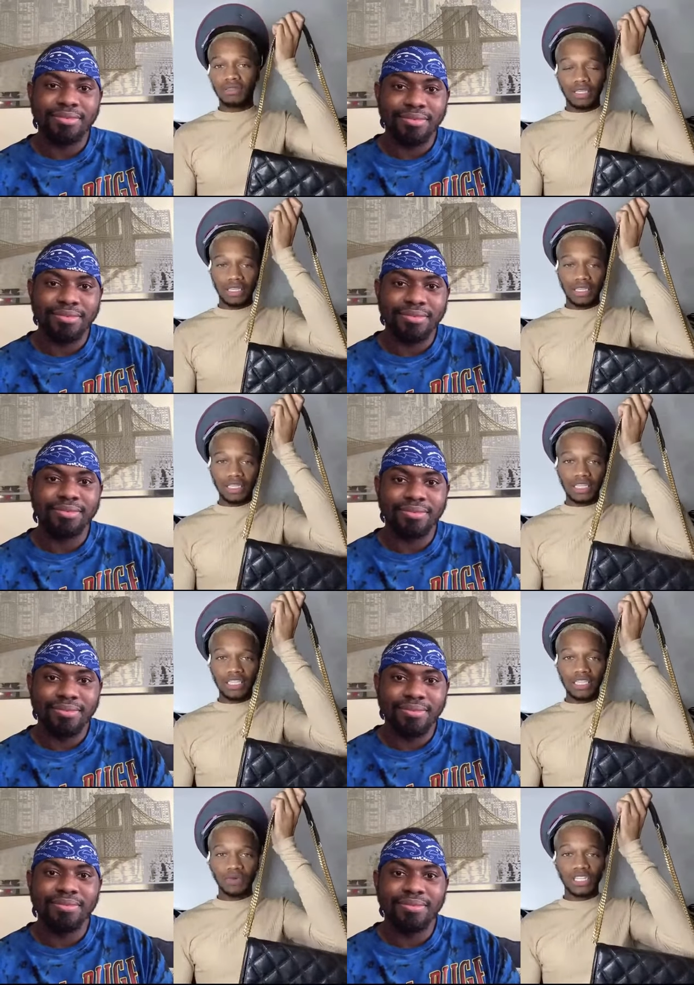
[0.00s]
Speaker 1: get, get this,
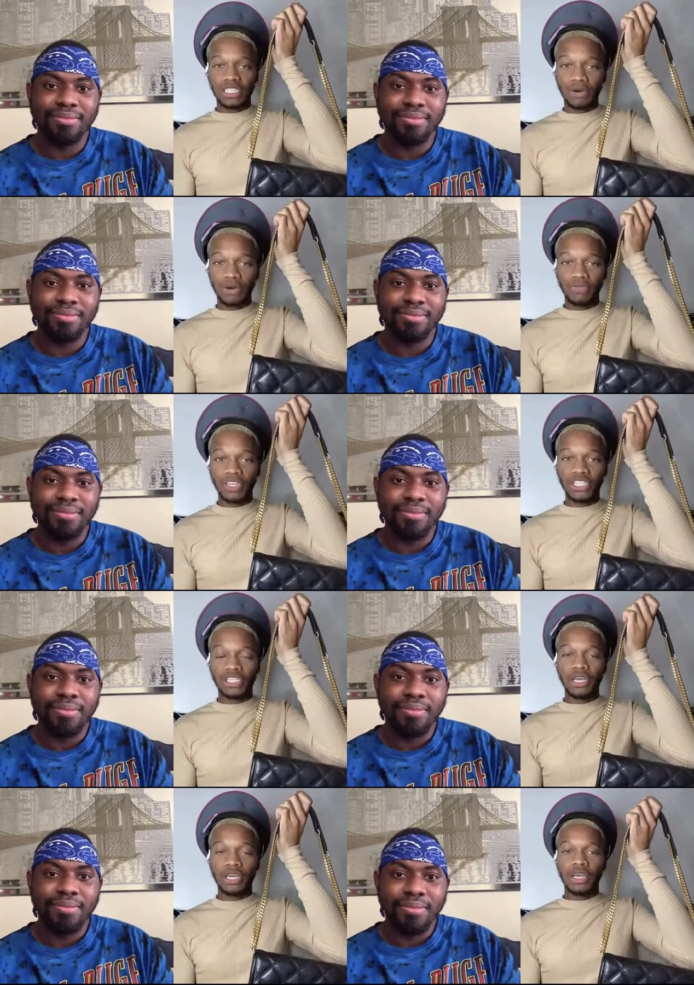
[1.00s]
and was just selfish.
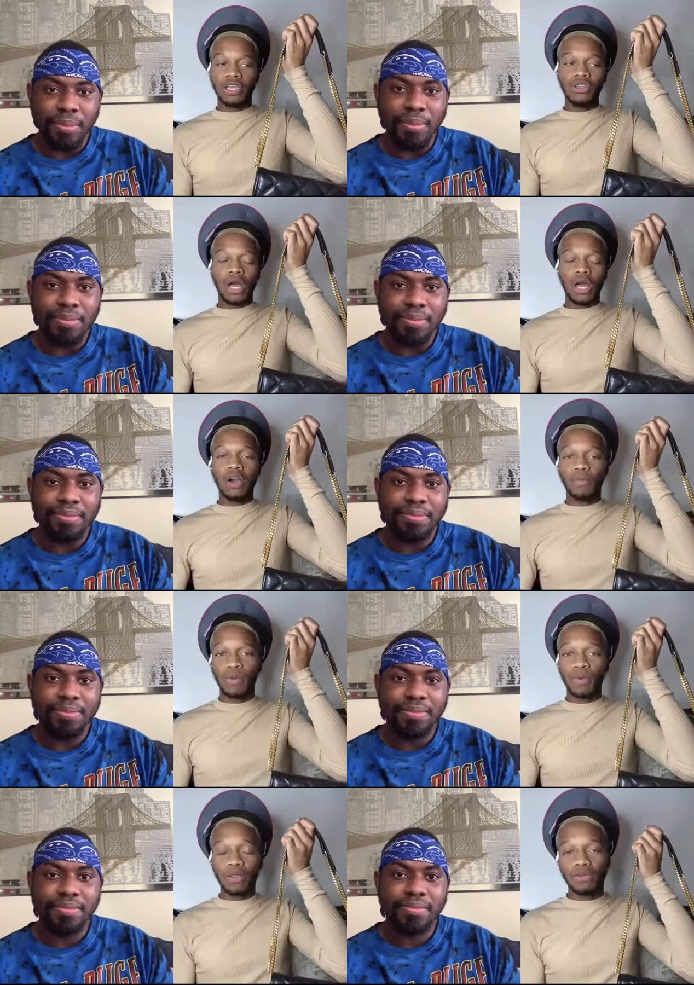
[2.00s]
You know, I helped people
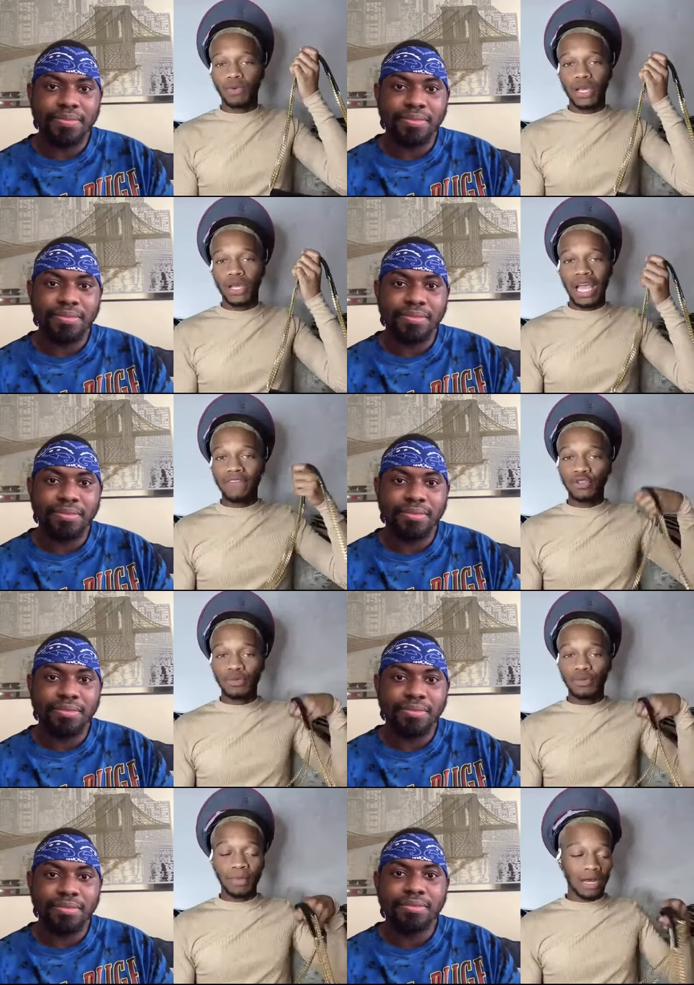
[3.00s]
out along the way. I even treated
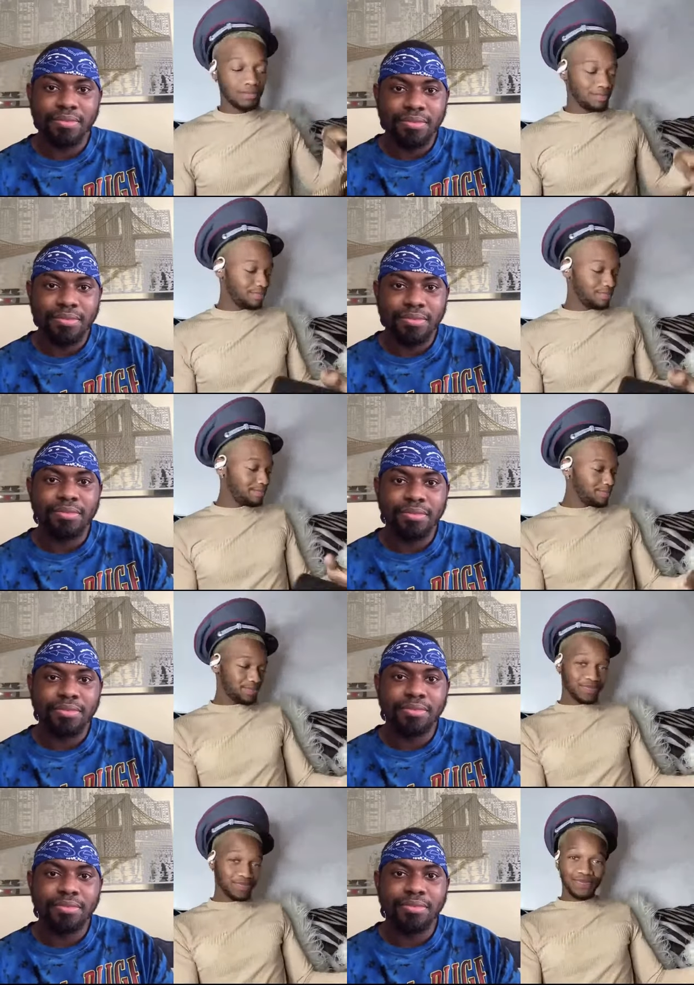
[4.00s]
my mom.
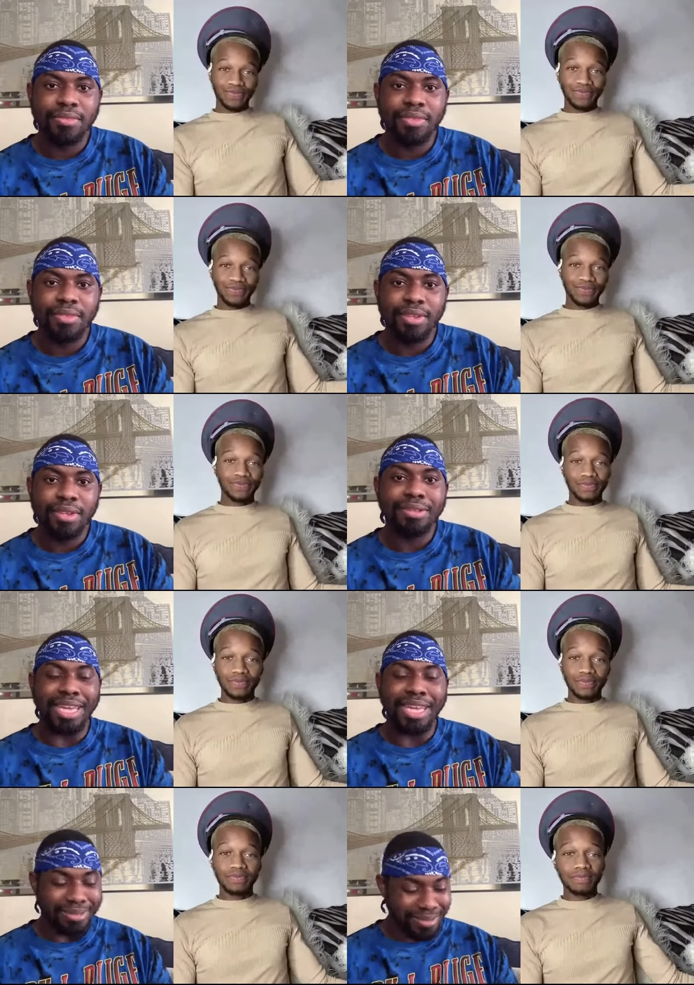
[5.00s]

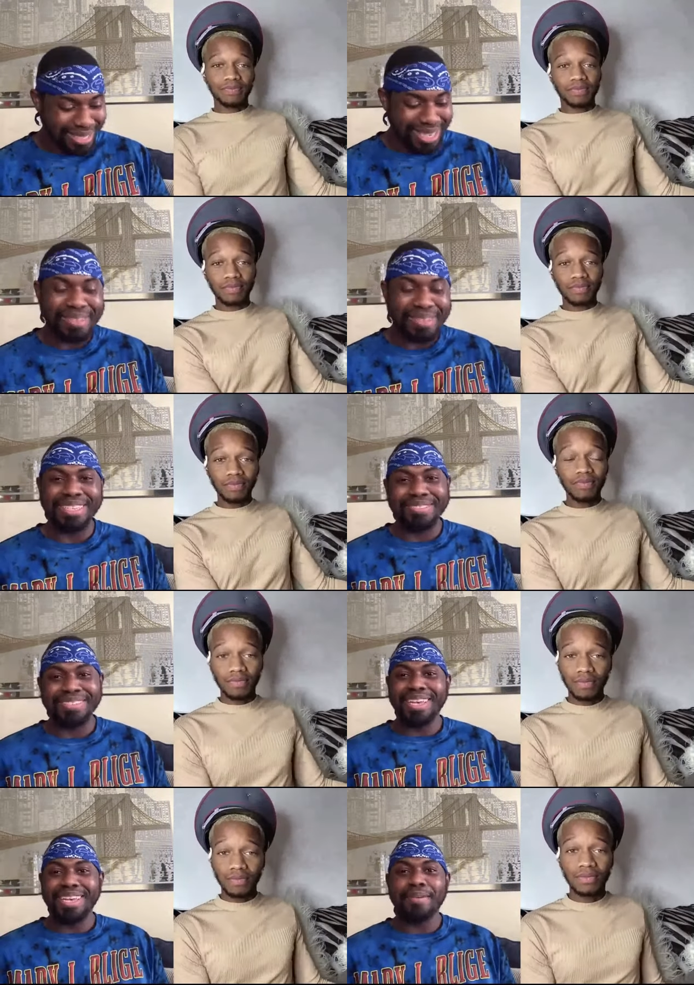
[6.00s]
Speaker 2: That's what's up. That's
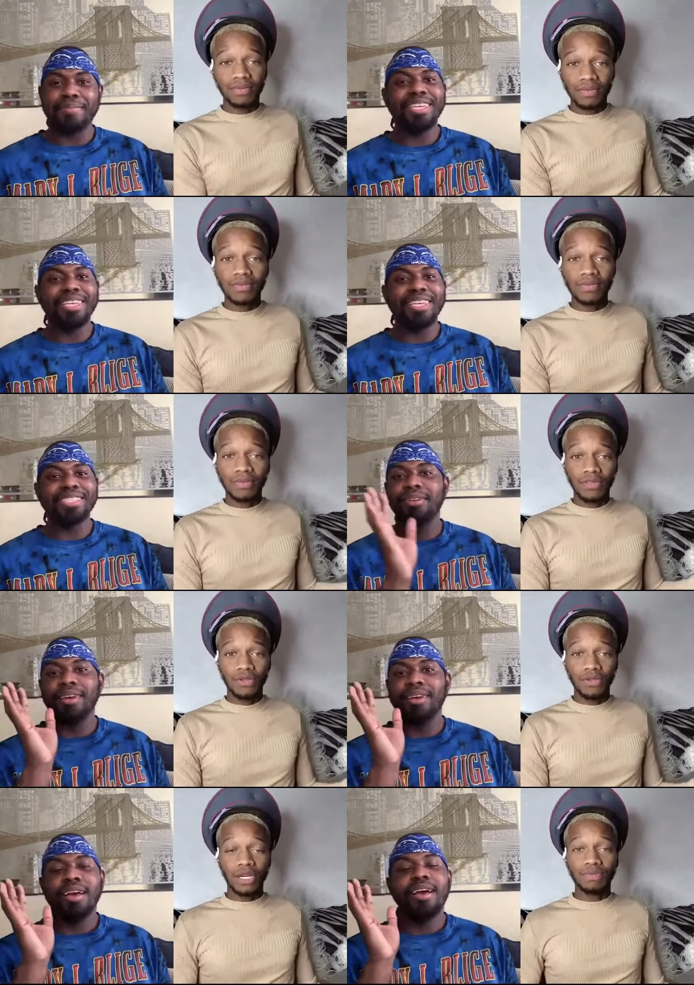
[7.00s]
what's up. Listen, you
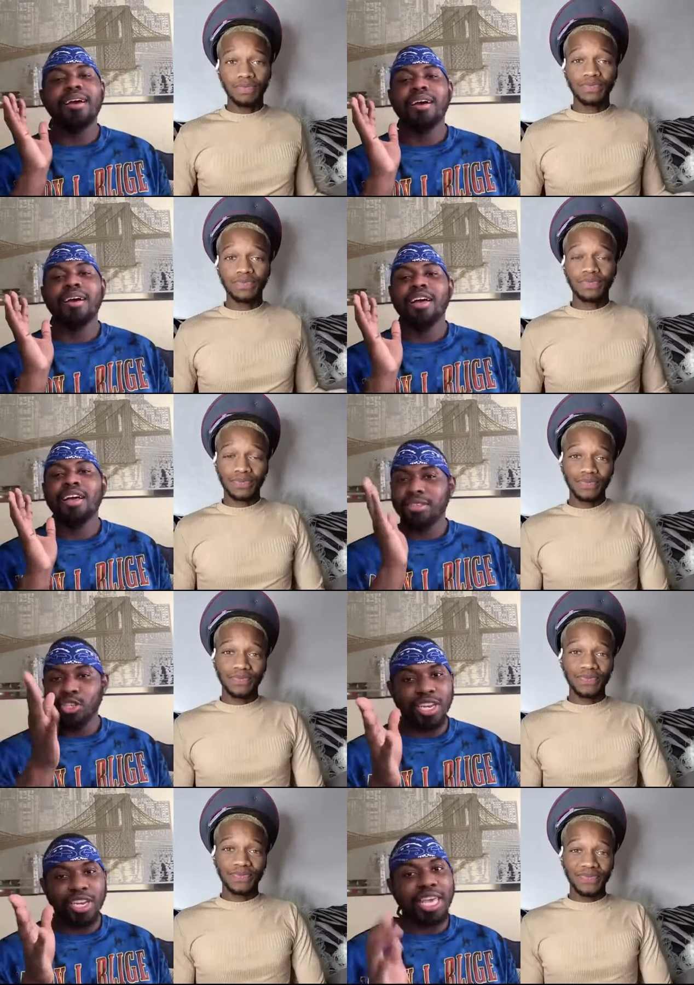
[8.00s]
know, you
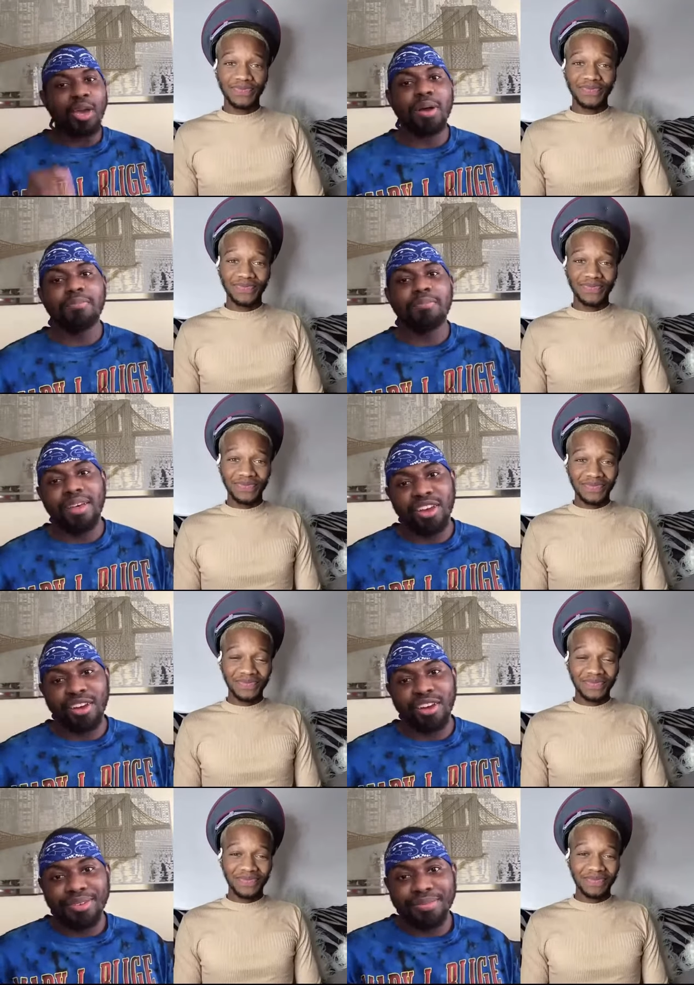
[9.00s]
only get one mother.
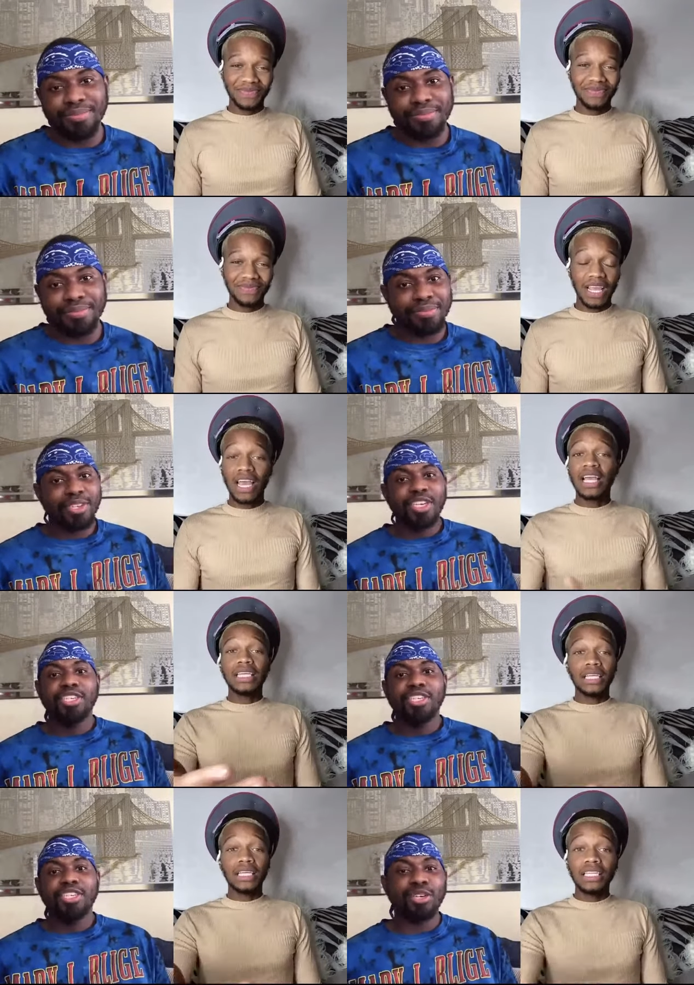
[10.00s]

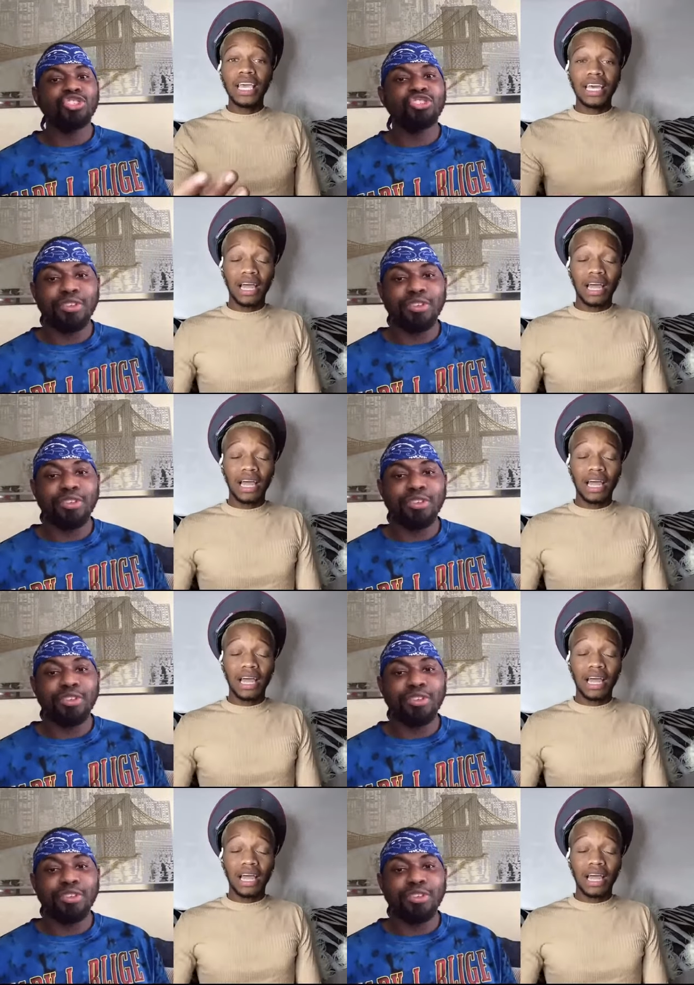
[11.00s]
Speaker 1: So yeah, and, I, and